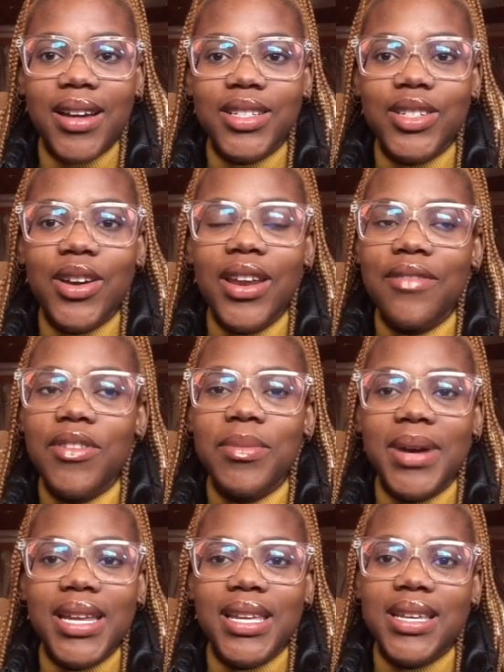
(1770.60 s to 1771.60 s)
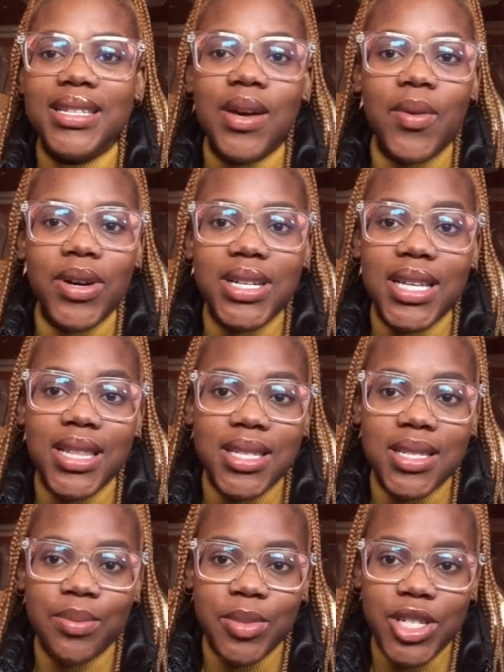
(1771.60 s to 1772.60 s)
not everybody is awarded
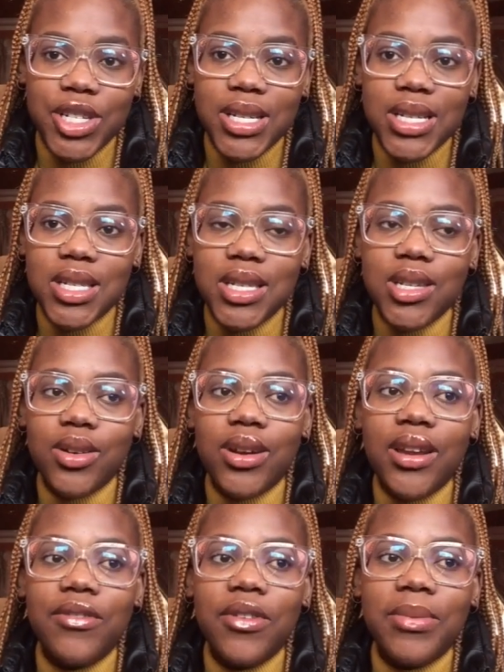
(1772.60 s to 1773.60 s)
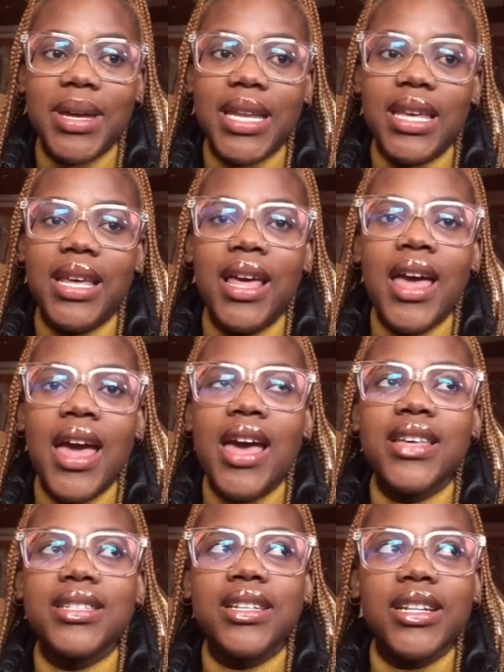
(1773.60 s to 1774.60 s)
this opportunity. Not everybody
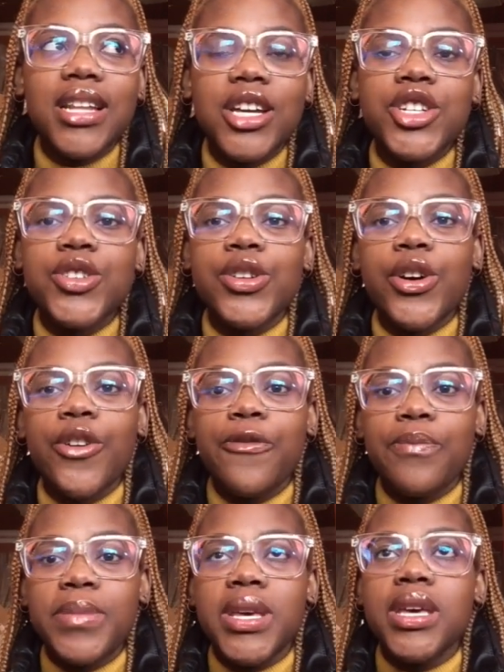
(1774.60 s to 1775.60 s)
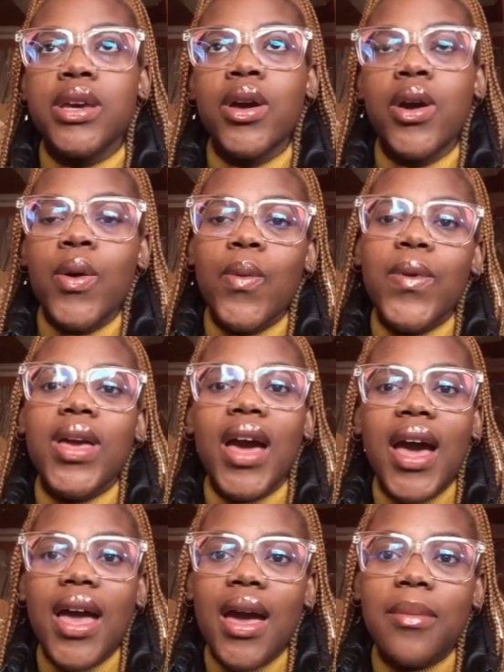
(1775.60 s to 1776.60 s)
has the luxury of being where
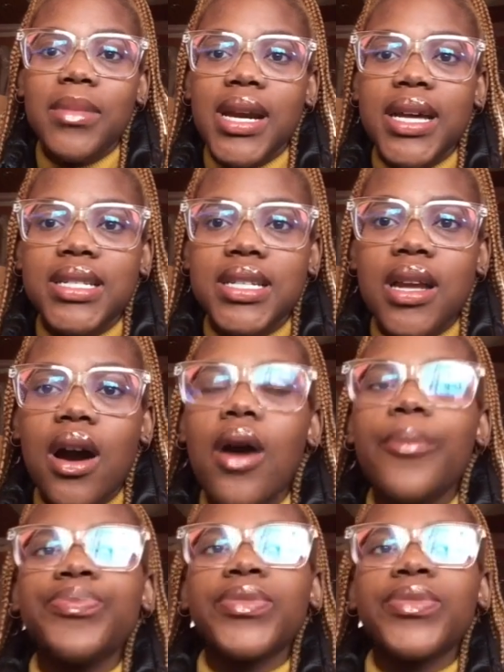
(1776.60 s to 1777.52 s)
I am right now.